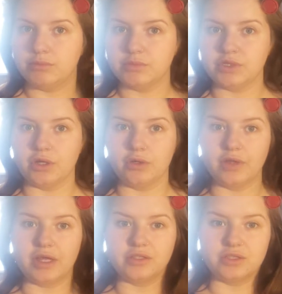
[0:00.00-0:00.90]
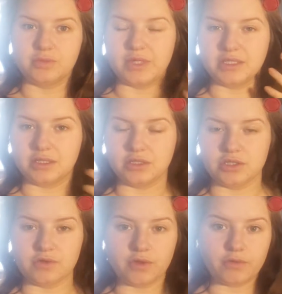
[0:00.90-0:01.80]
so that's just basically just
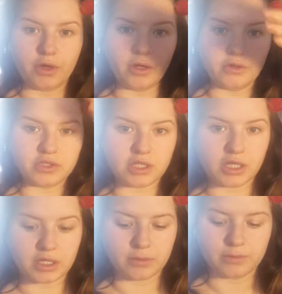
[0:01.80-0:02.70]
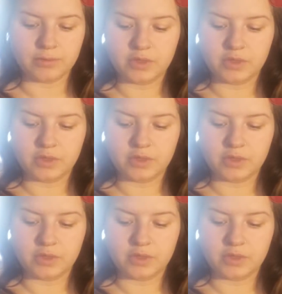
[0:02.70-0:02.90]
for the photo, so that I can